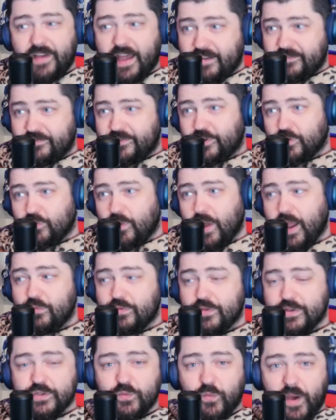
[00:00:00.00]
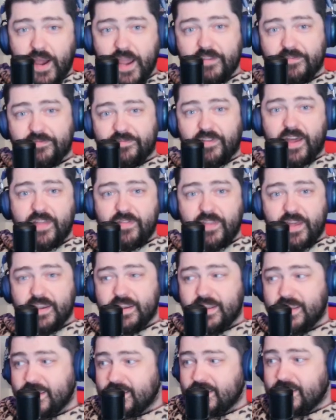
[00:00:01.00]
their way with his wife, and then
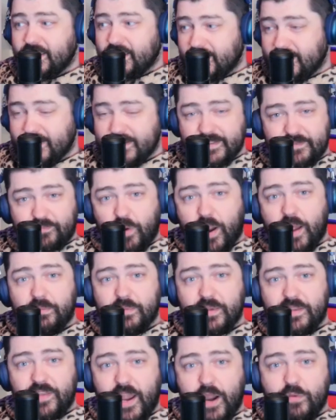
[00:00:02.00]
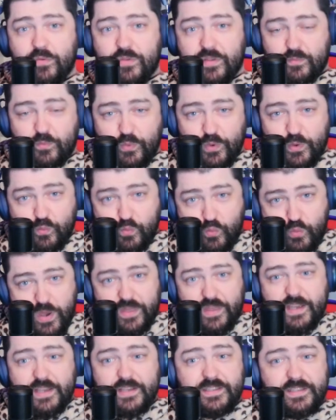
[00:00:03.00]
he's probably there
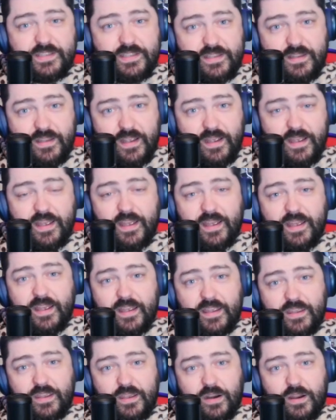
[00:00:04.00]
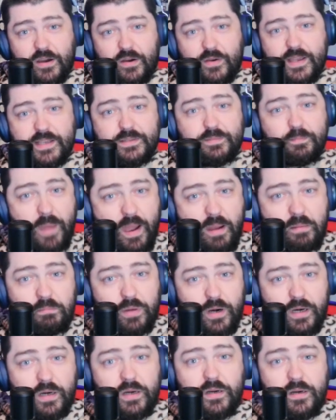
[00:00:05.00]
with his, you know, his
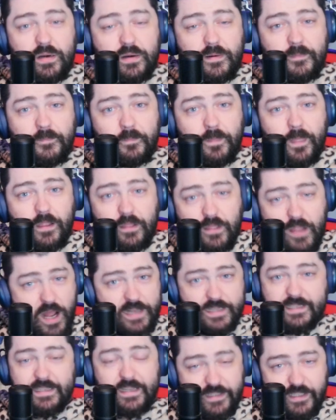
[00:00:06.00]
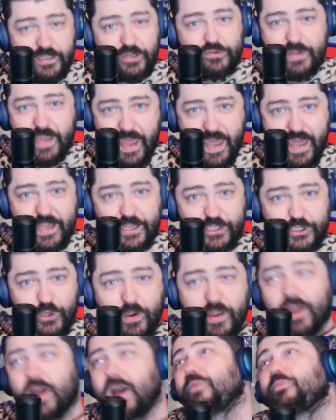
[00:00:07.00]
member locked in a little cage
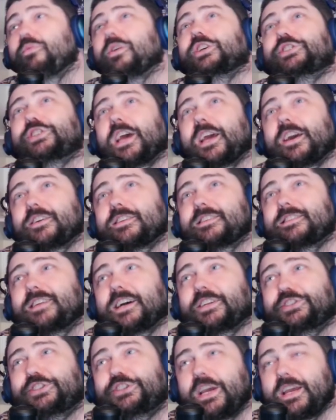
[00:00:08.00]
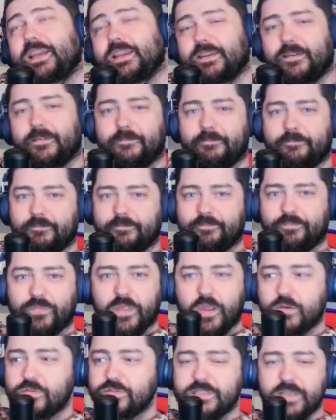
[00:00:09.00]
going, I wish I could touch it,
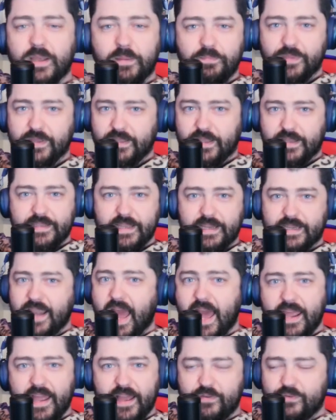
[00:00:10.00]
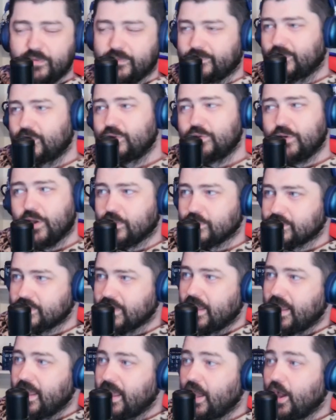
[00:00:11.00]
or something like that. Who knows?
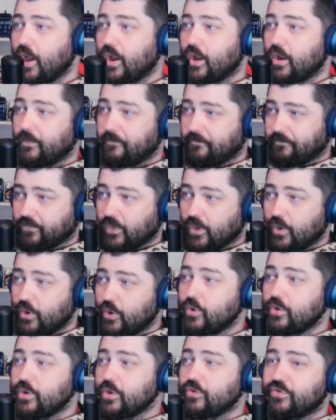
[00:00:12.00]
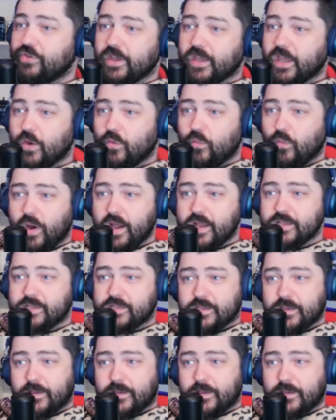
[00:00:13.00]
Who do you think it was?